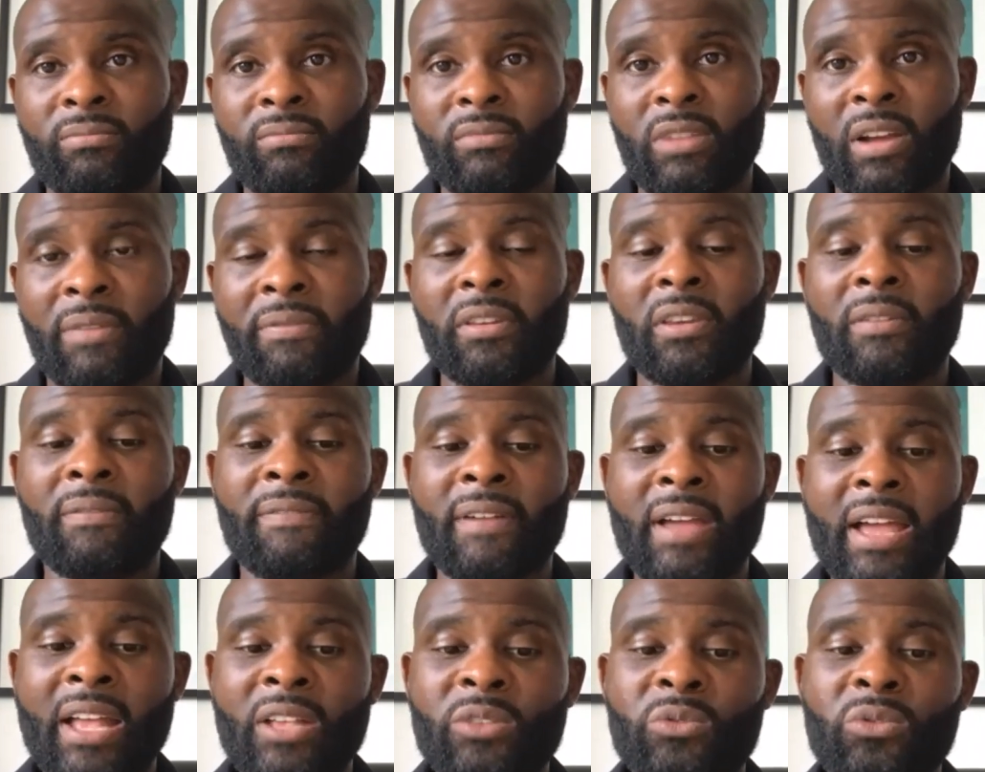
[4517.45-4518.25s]
I think the
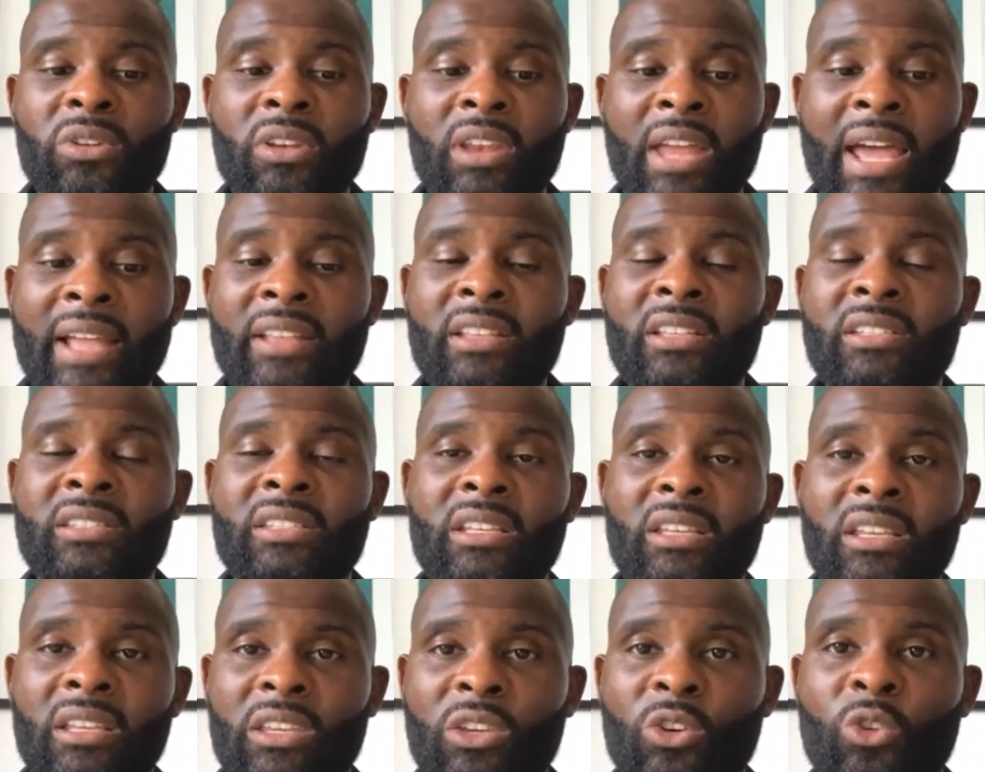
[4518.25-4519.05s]
fans would like to see
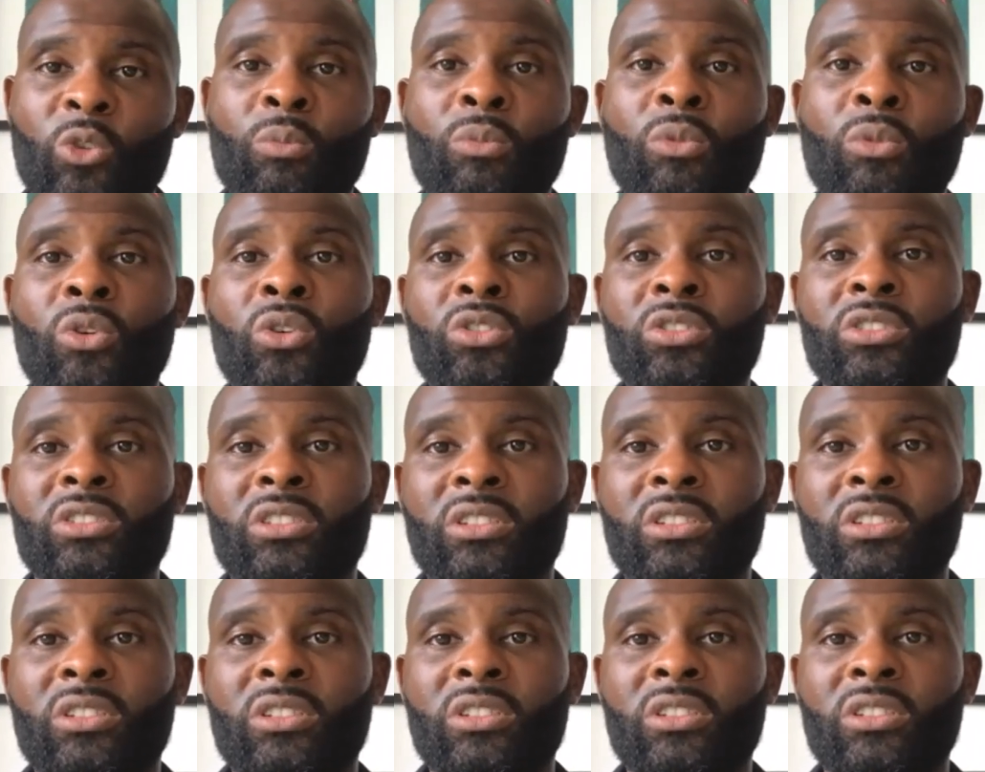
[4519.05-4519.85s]
the Gilmours and
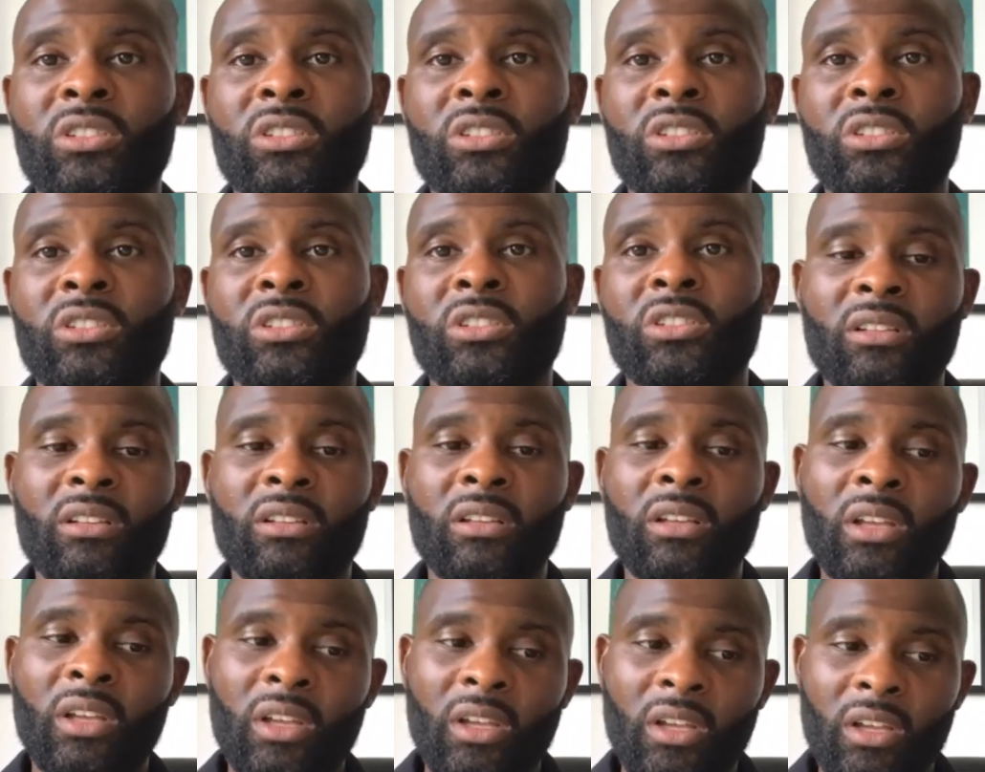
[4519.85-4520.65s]
the Doys and the
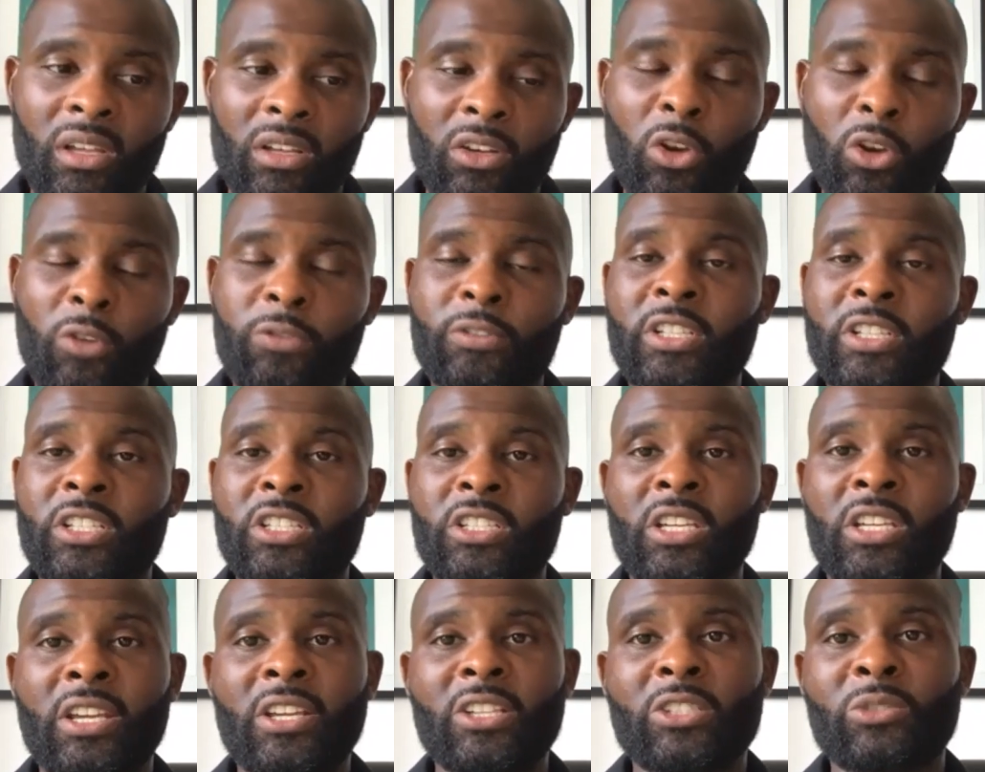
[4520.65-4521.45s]

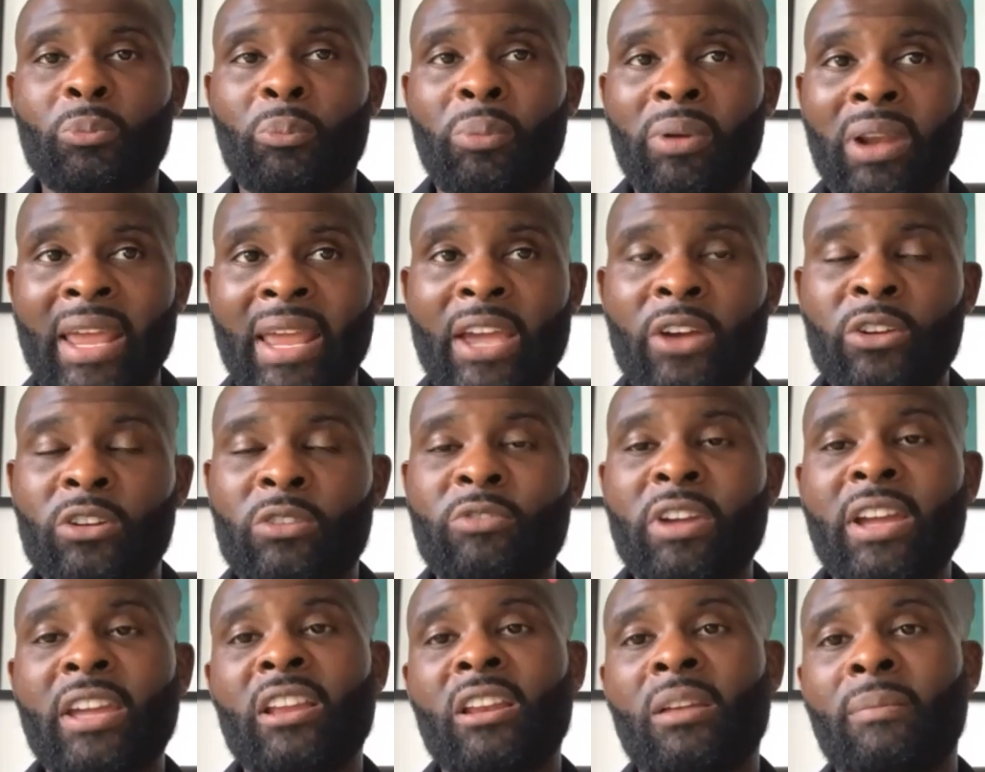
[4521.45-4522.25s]
Loftus-Cheeks play on a
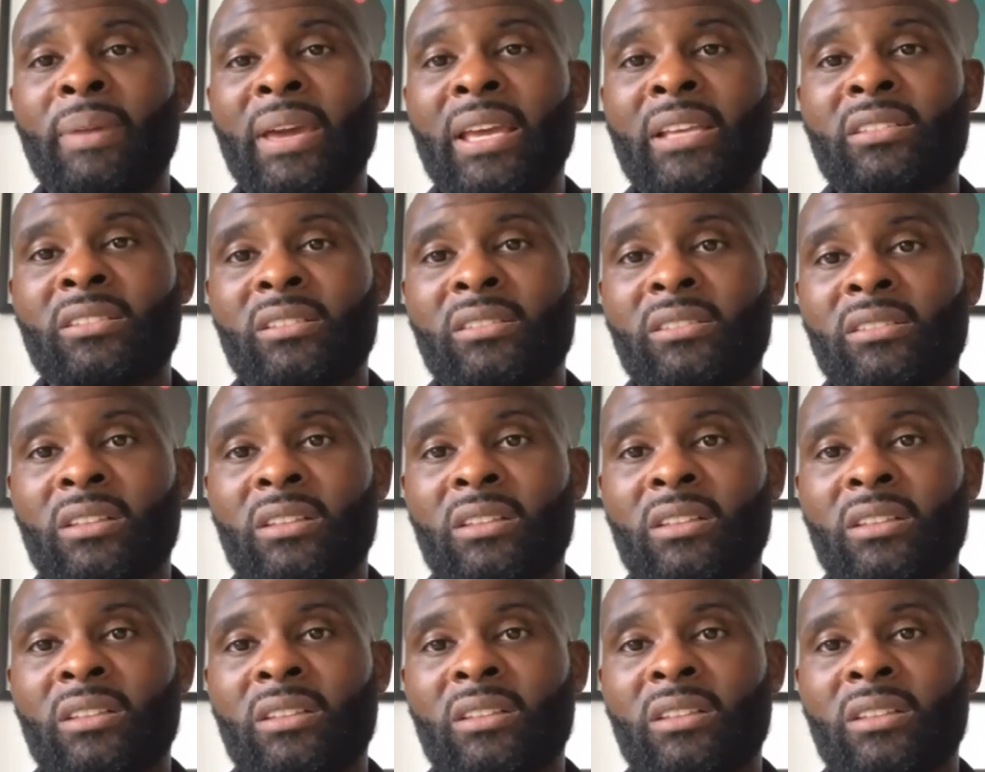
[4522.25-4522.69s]
regular basis.